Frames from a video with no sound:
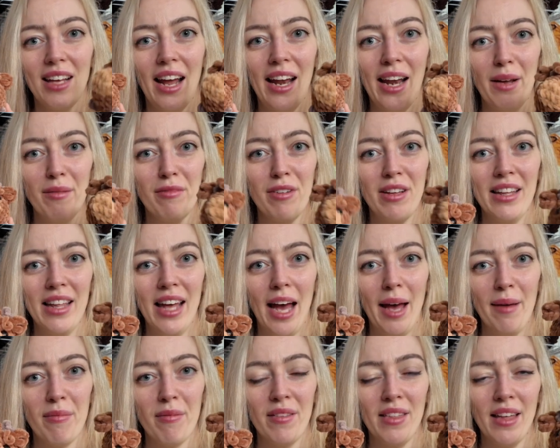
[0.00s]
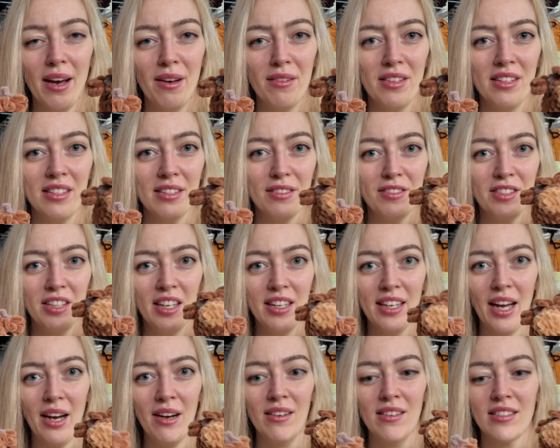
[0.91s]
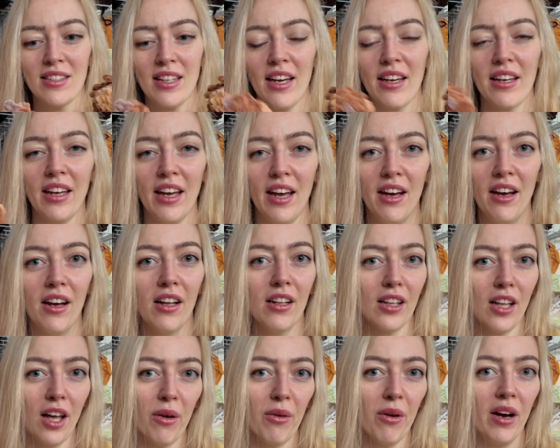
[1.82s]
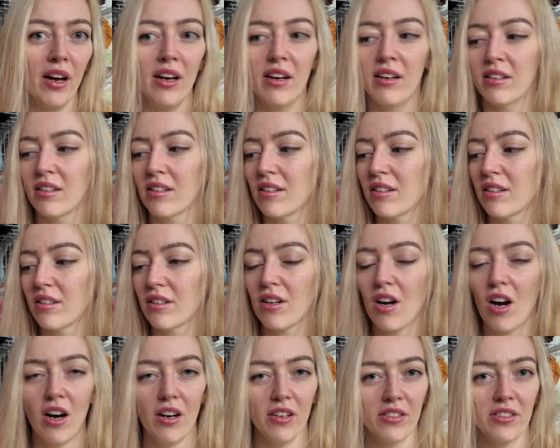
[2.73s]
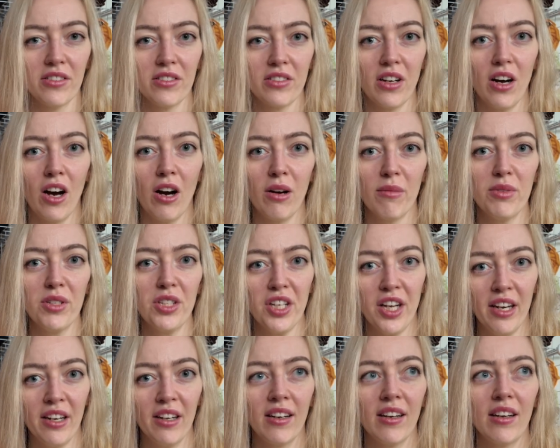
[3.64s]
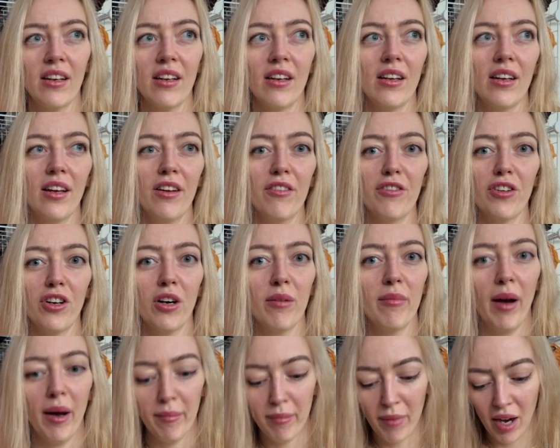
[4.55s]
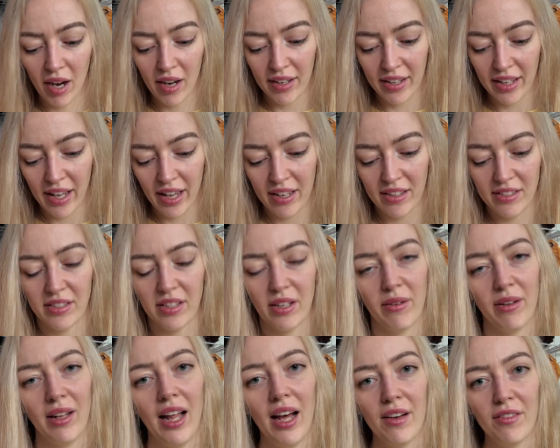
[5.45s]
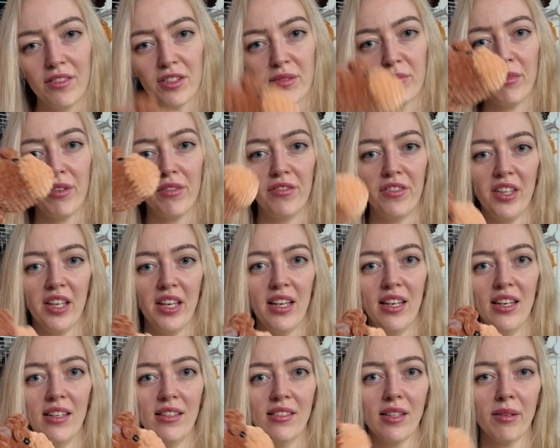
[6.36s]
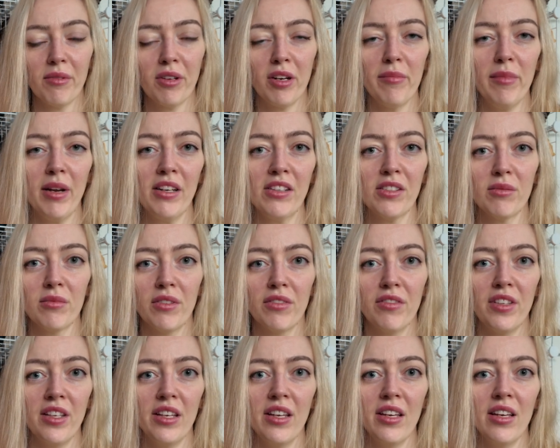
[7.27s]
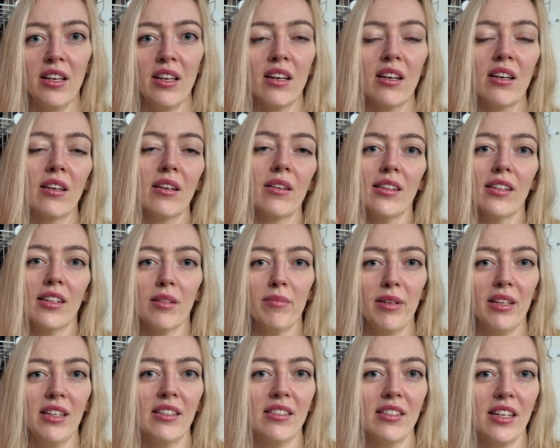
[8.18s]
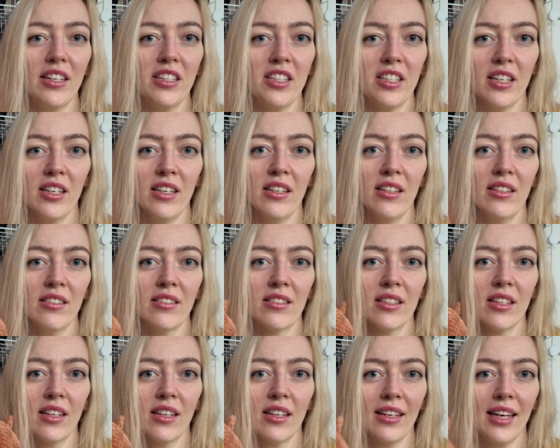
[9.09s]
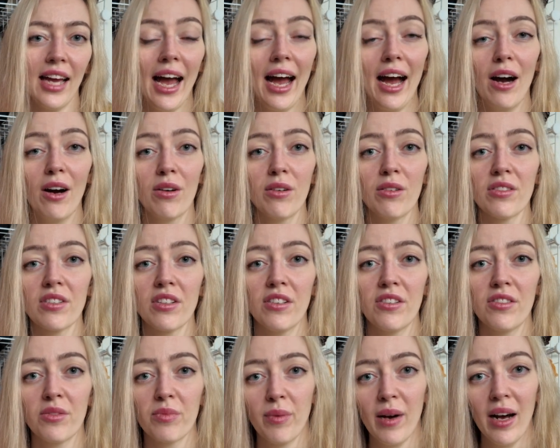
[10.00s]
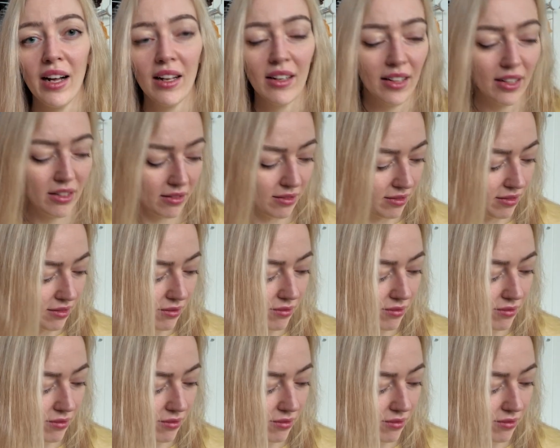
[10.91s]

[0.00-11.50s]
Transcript: And I'm really happy with how these have turned out as like a lower cost option for my market. So I'll have some of these. I'm going to make some of the little bean stitches, cows as well.